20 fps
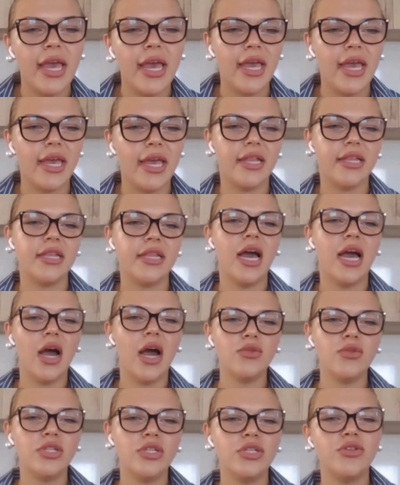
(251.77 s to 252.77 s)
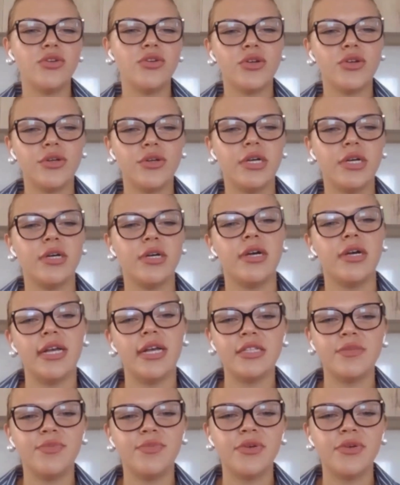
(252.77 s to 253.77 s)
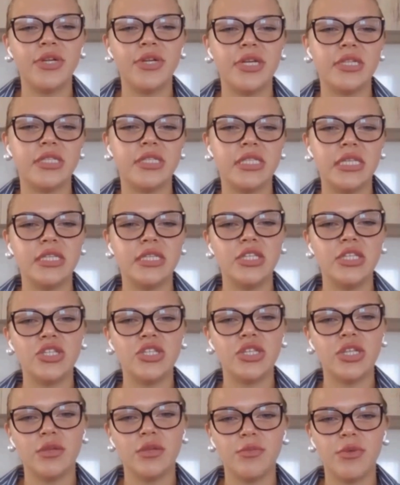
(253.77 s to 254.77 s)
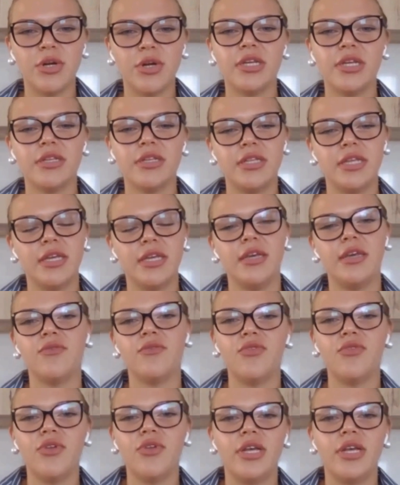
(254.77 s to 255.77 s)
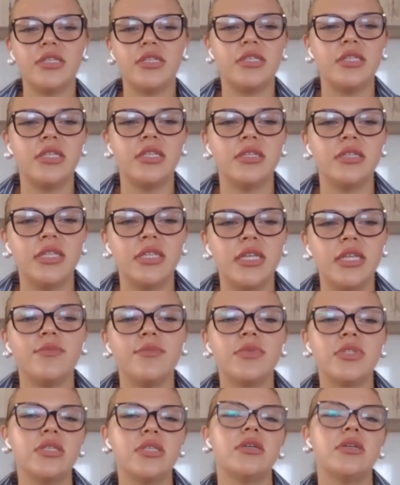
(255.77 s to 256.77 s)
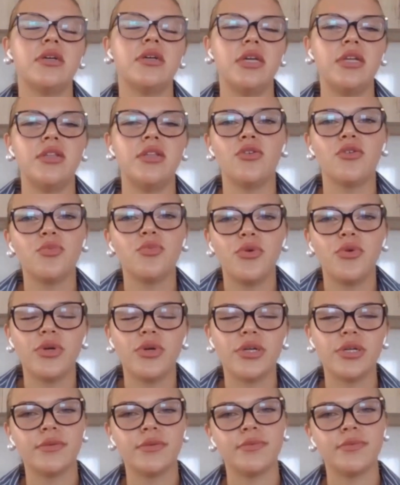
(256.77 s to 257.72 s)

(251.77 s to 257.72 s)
And how did your experience in digital marketing influence the themes in your book?